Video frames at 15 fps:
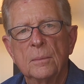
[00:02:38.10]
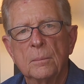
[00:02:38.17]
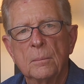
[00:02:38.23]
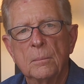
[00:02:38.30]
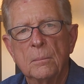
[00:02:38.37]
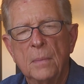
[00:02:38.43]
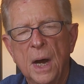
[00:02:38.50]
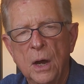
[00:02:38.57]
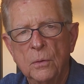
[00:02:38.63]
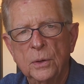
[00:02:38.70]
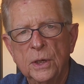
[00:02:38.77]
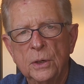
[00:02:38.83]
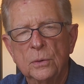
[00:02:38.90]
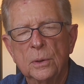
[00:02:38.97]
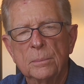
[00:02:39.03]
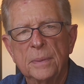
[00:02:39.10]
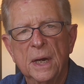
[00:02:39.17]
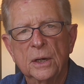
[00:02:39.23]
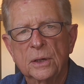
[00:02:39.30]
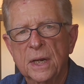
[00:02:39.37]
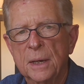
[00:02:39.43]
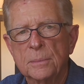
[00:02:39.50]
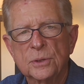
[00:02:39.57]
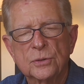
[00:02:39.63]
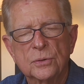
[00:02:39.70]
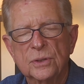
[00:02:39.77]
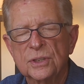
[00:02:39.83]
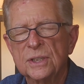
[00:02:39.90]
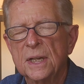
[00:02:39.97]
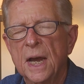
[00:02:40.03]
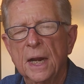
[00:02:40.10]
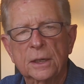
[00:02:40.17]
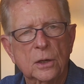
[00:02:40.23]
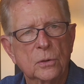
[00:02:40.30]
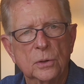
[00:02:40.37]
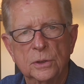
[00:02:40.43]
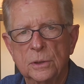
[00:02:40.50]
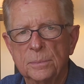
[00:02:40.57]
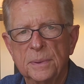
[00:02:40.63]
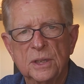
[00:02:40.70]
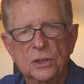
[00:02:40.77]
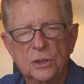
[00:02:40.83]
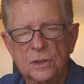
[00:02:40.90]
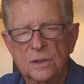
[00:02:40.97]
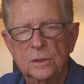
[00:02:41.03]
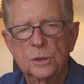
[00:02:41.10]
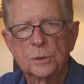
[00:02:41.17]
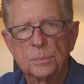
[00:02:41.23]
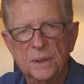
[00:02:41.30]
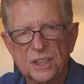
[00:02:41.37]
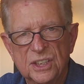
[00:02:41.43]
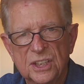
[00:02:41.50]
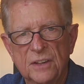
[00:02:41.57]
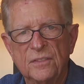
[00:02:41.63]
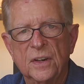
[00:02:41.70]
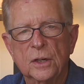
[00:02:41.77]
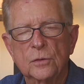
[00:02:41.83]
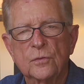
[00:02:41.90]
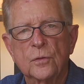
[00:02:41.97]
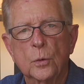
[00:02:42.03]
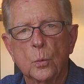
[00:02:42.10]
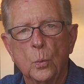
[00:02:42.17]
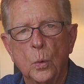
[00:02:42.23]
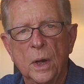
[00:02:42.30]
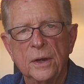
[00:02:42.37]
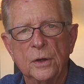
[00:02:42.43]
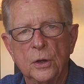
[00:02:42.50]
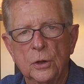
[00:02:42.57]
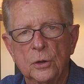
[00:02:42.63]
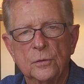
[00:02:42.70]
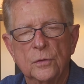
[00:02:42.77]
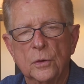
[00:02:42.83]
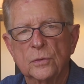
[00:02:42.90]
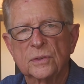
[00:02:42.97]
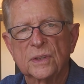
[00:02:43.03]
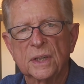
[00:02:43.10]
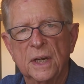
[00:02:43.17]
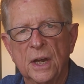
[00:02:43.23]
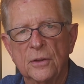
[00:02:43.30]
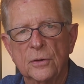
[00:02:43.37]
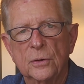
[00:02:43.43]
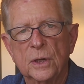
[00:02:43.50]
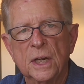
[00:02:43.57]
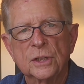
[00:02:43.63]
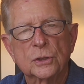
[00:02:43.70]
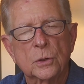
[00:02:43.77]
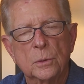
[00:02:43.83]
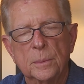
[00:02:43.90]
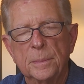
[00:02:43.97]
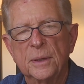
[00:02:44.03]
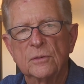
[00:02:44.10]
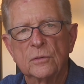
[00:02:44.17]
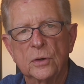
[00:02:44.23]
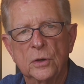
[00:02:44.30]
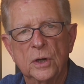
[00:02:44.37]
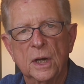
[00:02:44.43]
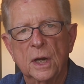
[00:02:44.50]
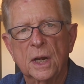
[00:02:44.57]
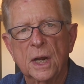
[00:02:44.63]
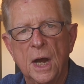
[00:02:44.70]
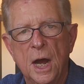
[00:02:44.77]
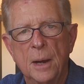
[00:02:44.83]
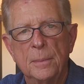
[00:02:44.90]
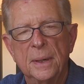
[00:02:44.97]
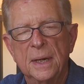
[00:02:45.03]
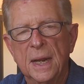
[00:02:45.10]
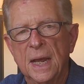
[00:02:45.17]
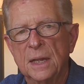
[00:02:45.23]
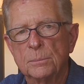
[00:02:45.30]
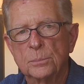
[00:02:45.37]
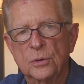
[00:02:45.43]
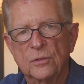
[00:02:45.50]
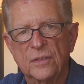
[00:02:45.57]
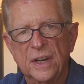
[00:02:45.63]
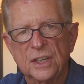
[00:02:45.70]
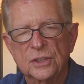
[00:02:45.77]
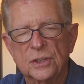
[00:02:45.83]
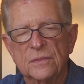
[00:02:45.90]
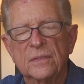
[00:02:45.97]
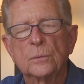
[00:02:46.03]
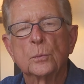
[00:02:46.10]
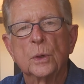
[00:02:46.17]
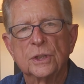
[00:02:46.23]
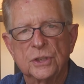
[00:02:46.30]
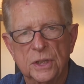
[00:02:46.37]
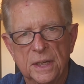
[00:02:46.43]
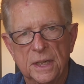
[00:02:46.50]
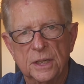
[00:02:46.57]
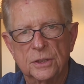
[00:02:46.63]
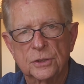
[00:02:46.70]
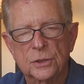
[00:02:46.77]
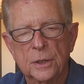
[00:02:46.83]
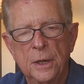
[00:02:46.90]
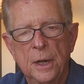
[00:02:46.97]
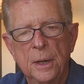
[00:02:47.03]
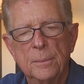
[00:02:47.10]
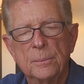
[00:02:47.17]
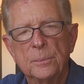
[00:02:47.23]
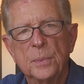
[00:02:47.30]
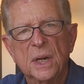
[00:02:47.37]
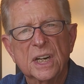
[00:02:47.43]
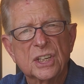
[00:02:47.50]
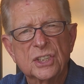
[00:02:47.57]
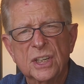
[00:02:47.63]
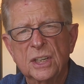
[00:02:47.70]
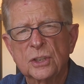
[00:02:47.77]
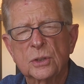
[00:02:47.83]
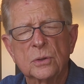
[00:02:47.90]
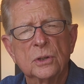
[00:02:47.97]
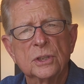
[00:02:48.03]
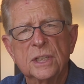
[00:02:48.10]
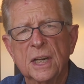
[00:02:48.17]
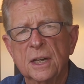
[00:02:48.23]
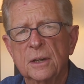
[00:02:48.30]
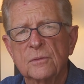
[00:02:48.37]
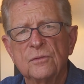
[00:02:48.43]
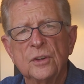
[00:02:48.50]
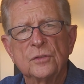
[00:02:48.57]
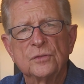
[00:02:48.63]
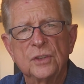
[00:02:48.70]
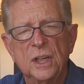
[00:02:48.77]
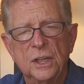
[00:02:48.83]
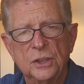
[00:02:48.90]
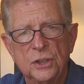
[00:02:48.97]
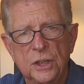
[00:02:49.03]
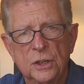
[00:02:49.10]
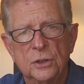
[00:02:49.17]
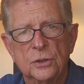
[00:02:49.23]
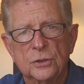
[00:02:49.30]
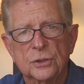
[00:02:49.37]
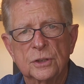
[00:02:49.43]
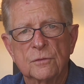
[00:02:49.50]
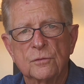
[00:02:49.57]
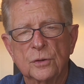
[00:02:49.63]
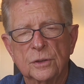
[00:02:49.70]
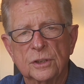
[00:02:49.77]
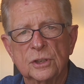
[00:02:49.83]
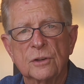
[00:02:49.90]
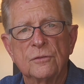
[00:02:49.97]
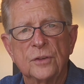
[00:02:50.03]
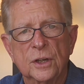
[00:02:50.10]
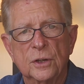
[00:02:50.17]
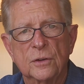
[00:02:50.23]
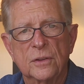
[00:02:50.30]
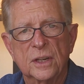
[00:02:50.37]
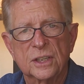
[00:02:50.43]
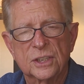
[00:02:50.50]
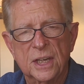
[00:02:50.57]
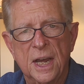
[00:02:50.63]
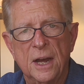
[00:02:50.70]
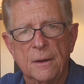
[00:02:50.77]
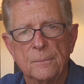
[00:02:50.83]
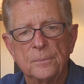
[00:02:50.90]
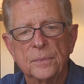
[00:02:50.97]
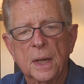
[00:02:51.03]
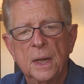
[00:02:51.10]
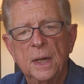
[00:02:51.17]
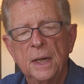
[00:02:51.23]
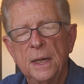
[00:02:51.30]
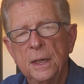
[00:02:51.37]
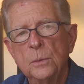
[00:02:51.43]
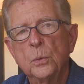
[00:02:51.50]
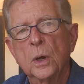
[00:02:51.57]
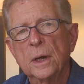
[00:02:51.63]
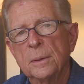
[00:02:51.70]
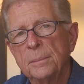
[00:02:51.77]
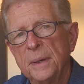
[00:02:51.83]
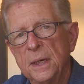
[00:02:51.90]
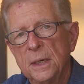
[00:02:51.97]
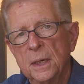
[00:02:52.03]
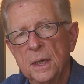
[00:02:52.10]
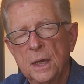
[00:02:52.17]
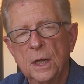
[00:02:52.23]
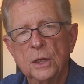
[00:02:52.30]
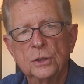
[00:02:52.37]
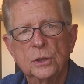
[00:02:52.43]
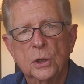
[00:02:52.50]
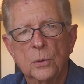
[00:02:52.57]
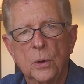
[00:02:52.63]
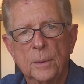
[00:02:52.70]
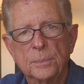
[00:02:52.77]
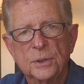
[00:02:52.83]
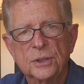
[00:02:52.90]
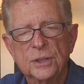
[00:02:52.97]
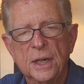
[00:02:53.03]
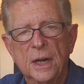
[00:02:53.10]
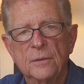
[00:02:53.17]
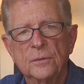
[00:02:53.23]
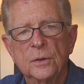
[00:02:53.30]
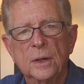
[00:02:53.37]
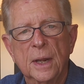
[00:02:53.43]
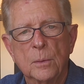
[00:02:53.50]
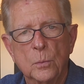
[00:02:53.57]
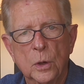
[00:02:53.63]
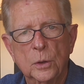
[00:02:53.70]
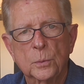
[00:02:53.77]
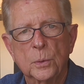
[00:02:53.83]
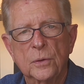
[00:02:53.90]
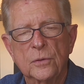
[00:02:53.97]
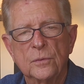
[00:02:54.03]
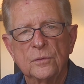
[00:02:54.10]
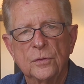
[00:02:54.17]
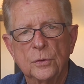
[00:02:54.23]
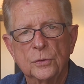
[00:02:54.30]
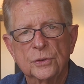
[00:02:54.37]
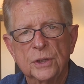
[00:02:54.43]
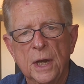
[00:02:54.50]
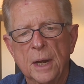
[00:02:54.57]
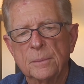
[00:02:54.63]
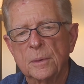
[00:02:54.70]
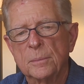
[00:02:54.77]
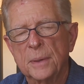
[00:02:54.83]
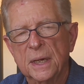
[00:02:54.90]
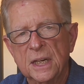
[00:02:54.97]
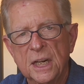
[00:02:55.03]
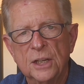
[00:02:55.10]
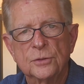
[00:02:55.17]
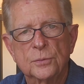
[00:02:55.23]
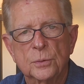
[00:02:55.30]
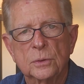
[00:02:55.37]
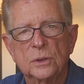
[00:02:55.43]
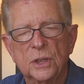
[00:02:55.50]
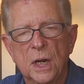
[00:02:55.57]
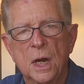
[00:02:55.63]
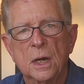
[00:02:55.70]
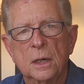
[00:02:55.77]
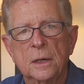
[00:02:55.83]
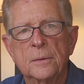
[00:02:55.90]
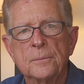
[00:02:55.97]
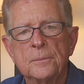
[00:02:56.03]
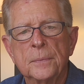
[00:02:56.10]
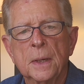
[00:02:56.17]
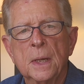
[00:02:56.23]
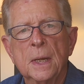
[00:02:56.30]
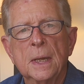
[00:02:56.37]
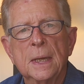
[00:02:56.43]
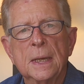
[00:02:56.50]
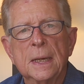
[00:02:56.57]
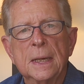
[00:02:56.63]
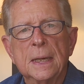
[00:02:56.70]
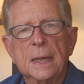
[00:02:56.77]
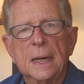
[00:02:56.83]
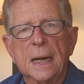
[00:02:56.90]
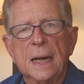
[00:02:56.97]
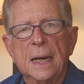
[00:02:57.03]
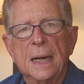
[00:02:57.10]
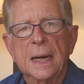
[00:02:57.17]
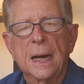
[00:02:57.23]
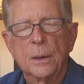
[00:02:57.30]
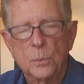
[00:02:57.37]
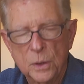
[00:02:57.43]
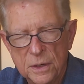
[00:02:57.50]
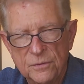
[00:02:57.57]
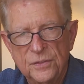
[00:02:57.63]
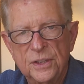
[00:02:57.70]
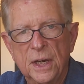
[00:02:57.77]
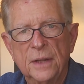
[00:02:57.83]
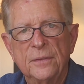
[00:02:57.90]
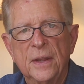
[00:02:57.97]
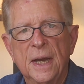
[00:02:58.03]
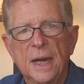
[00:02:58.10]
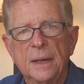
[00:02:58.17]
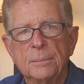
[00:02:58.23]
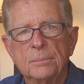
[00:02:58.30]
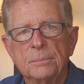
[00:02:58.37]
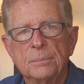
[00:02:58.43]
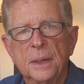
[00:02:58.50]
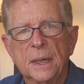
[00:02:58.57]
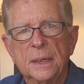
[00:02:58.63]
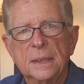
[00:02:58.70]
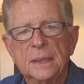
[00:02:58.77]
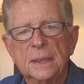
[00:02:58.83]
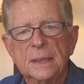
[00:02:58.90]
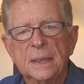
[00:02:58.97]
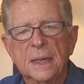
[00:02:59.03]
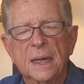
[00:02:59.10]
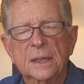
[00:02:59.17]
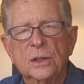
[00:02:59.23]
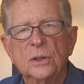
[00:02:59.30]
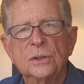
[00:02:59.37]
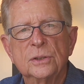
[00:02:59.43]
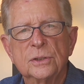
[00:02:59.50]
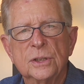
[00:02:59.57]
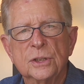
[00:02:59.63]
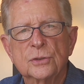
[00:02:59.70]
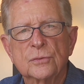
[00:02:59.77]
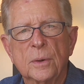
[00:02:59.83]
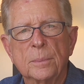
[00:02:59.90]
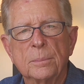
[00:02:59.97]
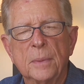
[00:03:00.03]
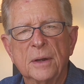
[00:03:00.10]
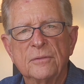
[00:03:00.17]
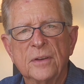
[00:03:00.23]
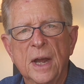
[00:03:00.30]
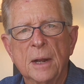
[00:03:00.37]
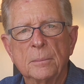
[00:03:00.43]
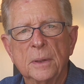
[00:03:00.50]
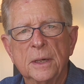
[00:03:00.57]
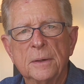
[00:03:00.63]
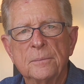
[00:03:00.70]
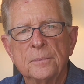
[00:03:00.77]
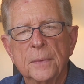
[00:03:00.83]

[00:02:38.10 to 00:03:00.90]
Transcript: Molecule in biochemistry is not going to be specific for one nerve over another. It's going to be very common and pervasive, which it is. But I said it's going to take 15 years to figure this out. He wanted me to go up to Stanford and work with him full time. But my kids were young. I would have done that, but I couldn't disrupt my family.